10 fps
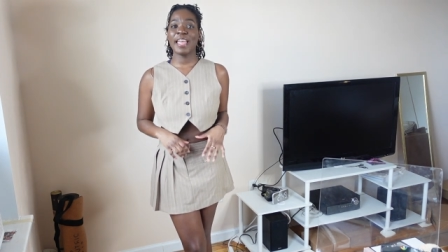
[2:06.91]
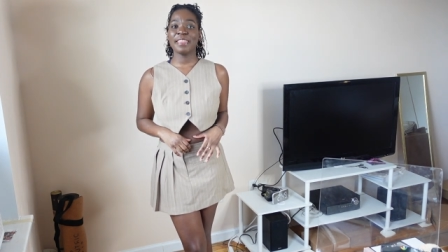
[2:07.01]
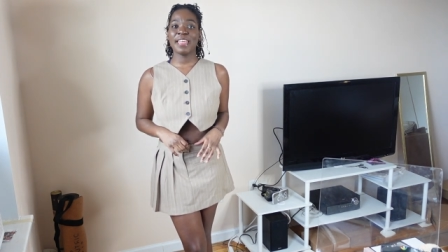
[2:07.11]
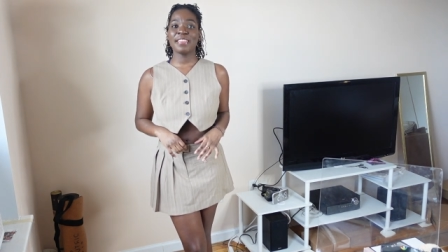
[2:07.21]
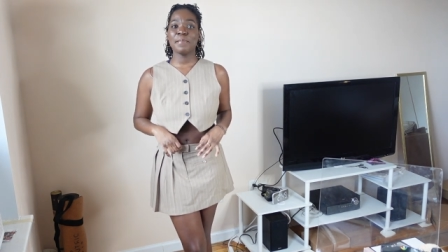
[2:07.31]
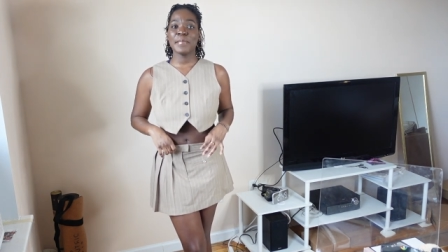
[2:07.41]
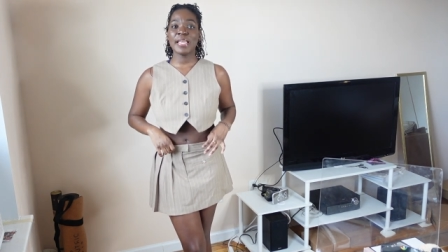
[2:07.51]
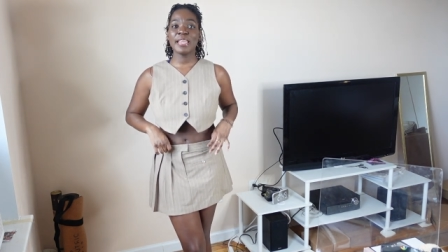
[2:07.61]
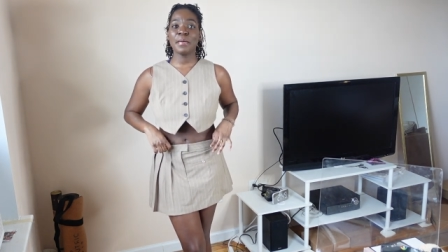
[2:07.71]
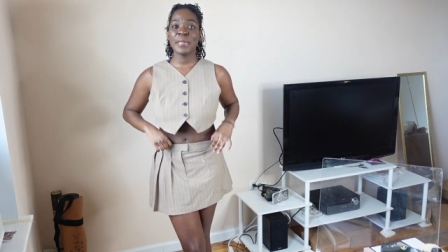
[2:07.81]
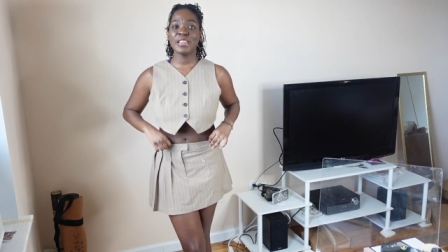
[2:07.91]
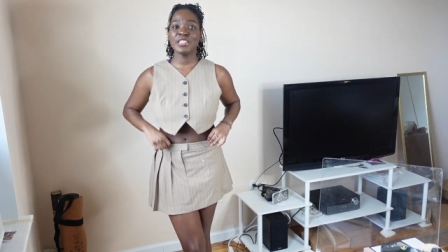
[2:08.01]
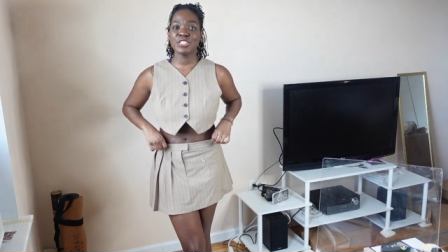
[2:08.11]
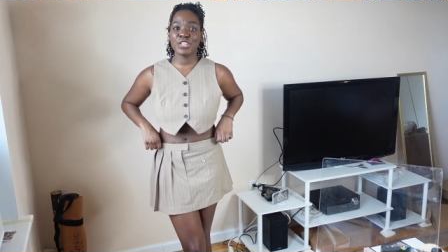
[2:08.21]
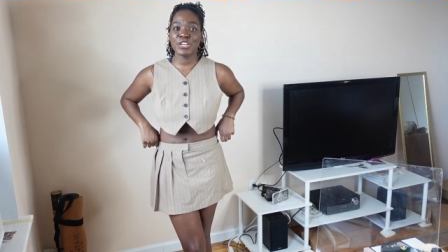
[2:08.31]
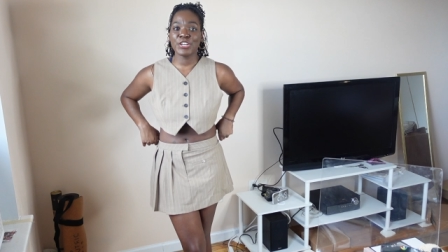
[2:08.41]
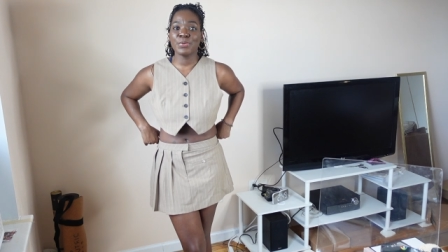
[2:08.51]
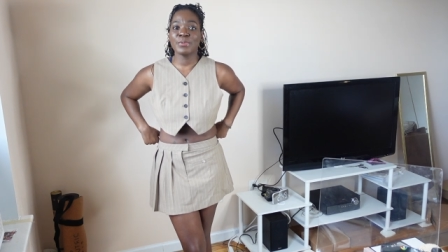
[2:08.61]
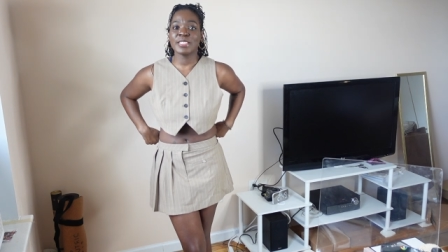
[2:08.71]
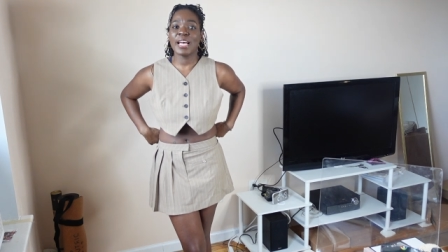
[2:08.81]
And then the medium in the
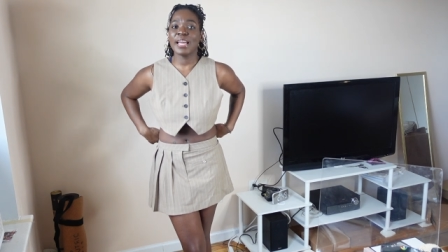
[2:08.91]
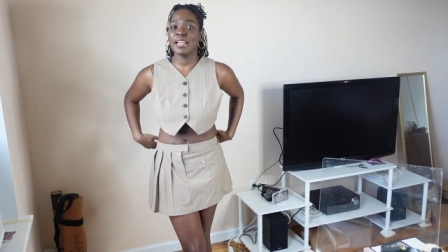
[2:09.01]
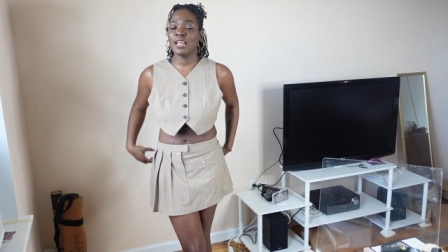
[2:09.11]
skirt was kind